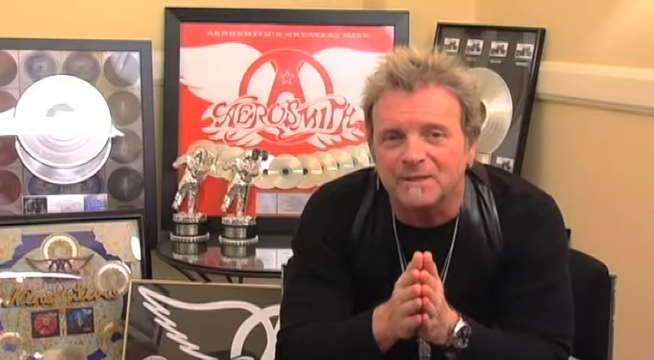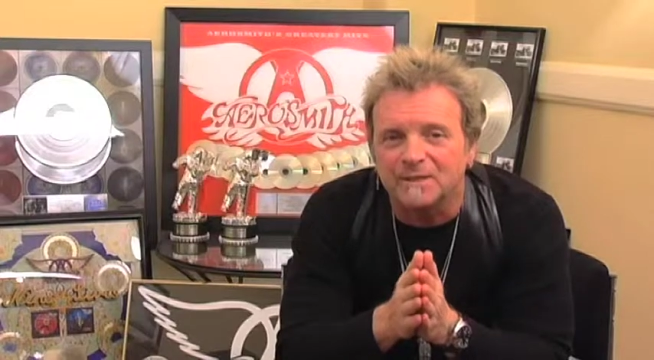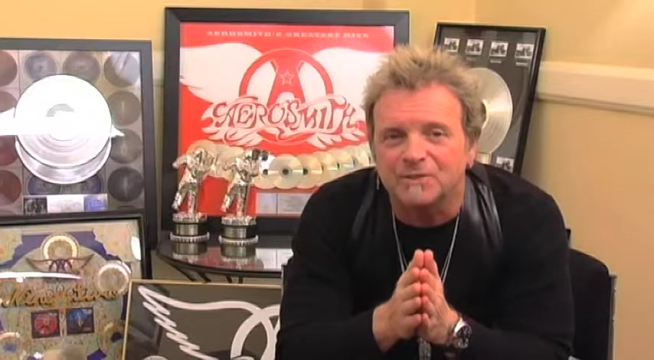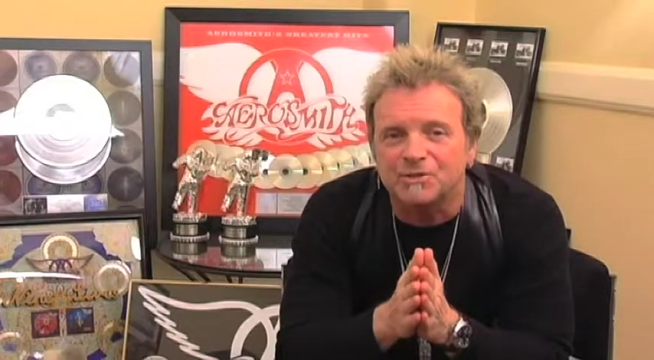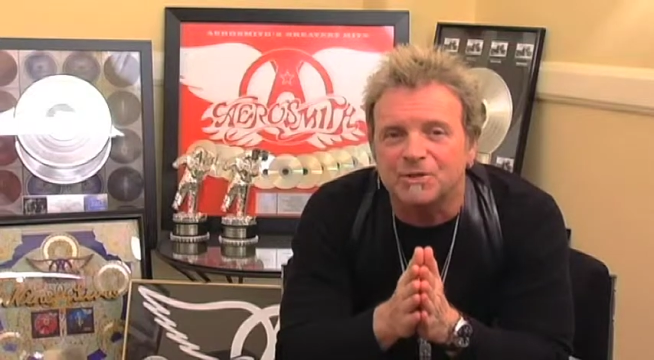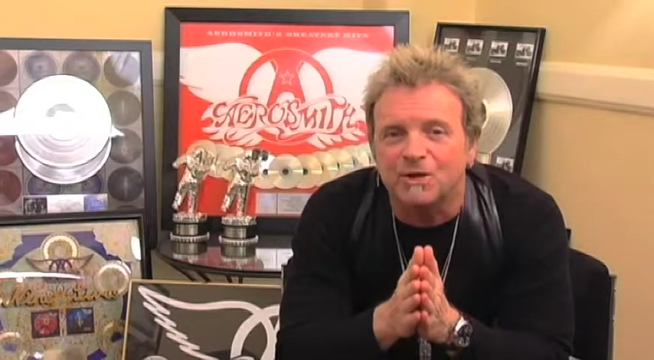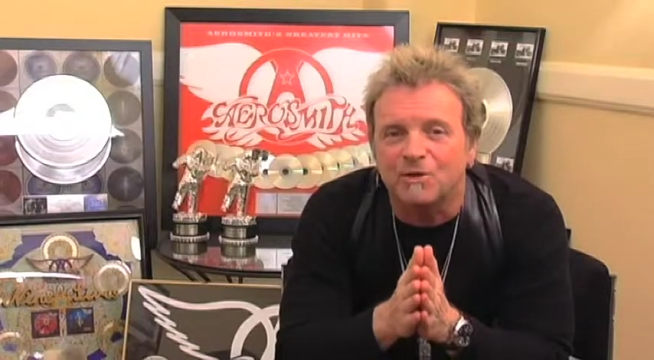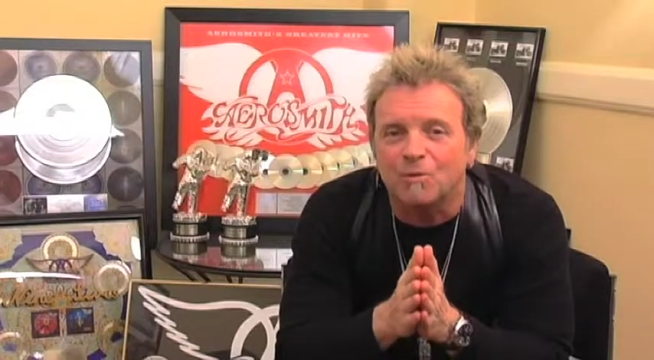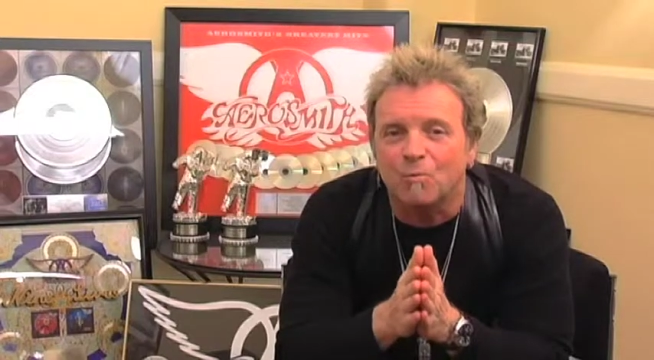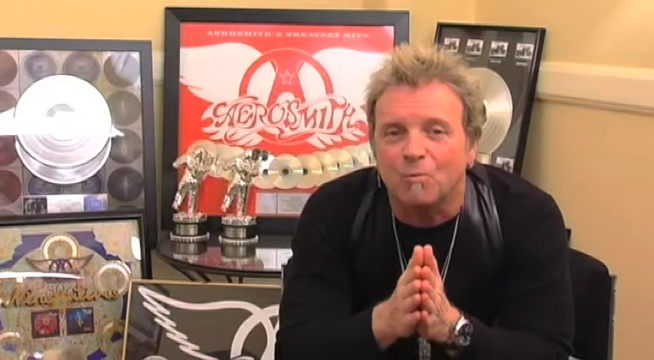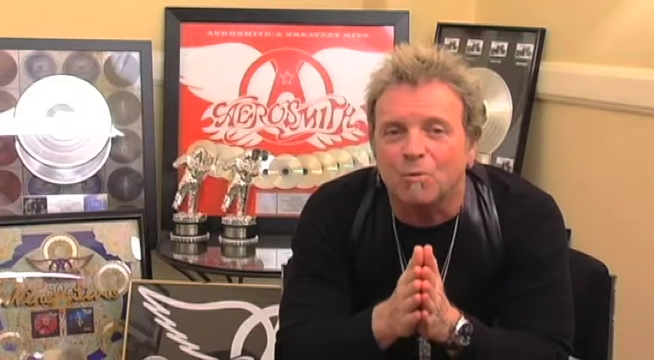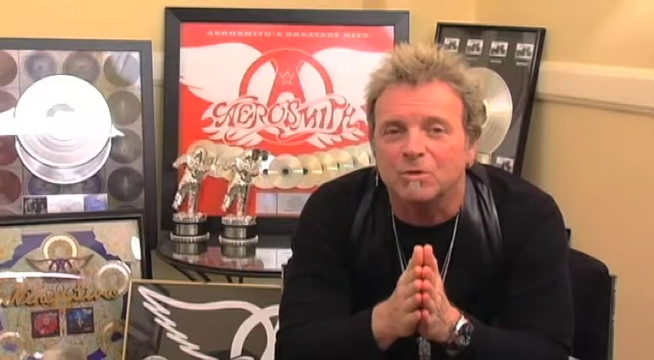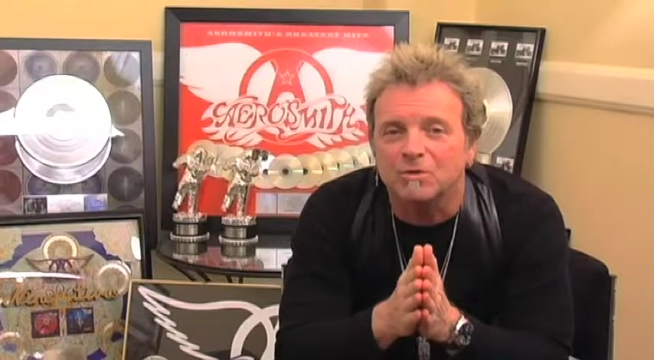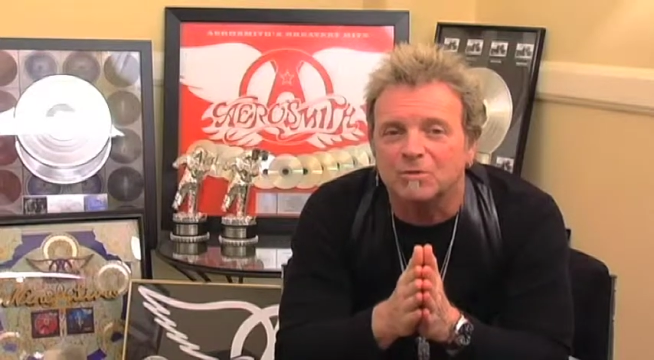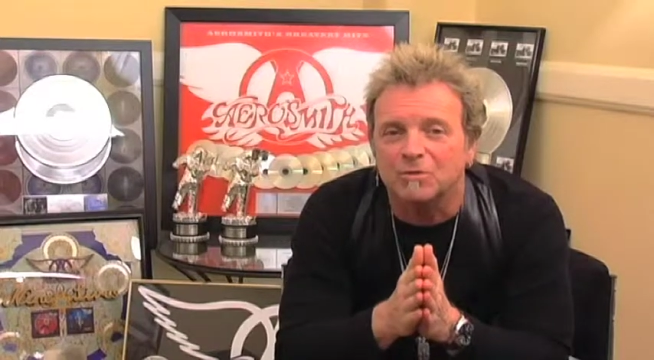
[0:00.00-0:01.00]
insider
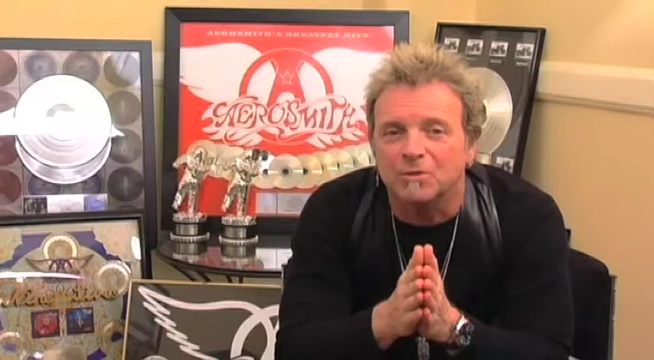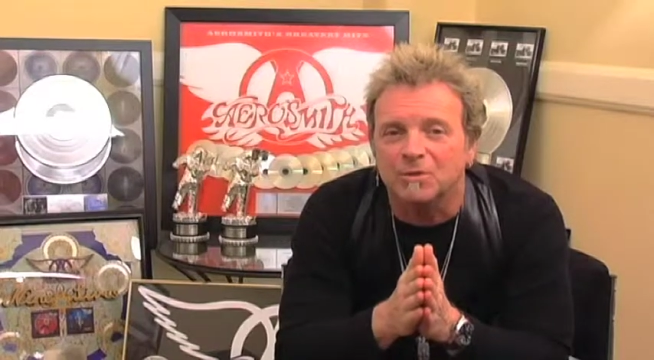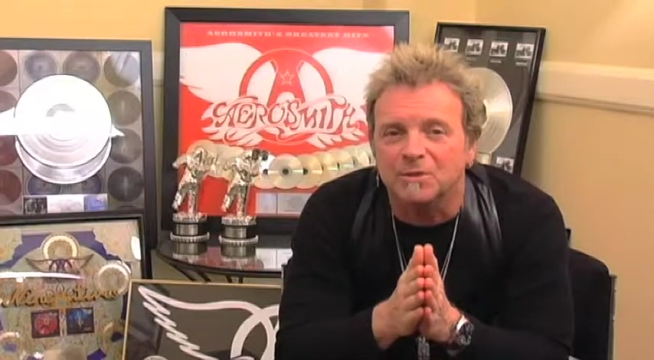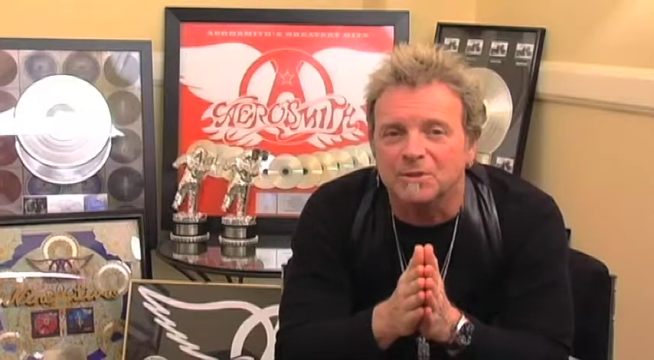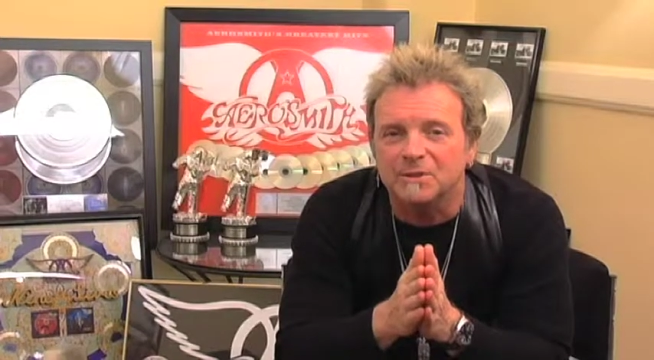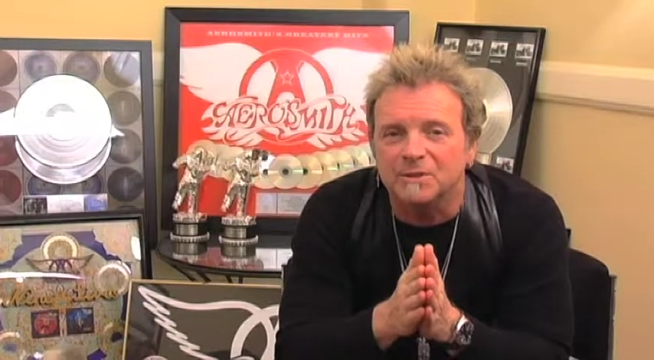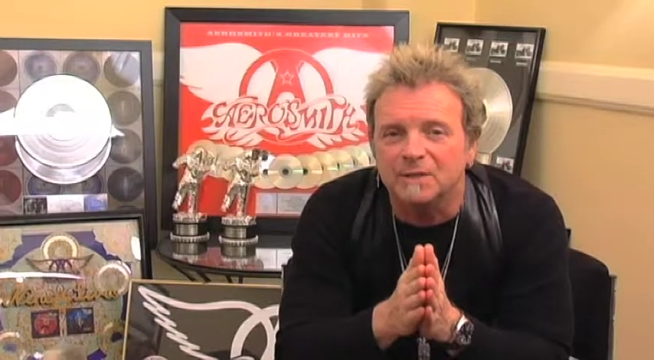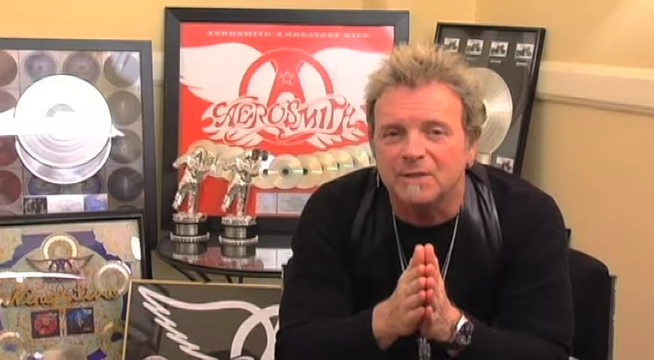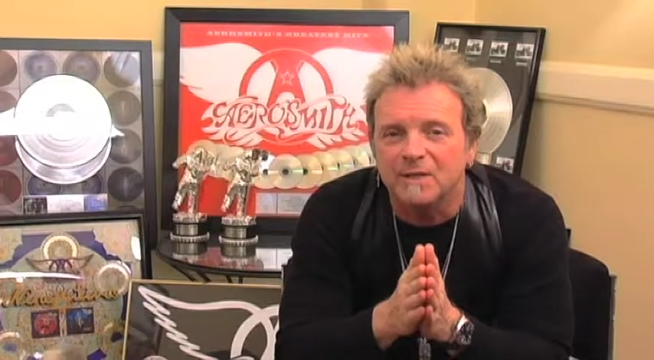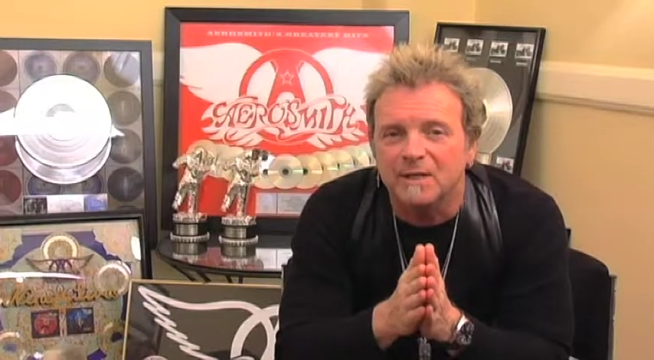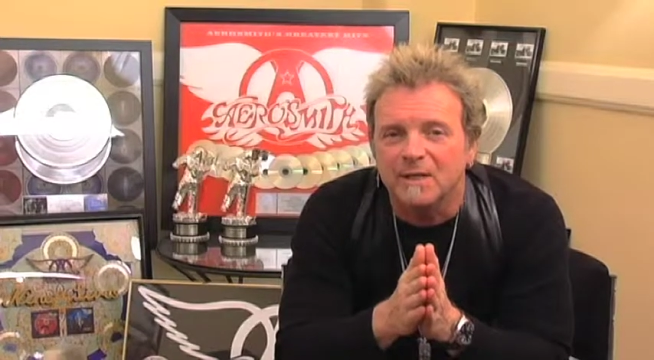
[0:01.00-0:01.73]
war stories,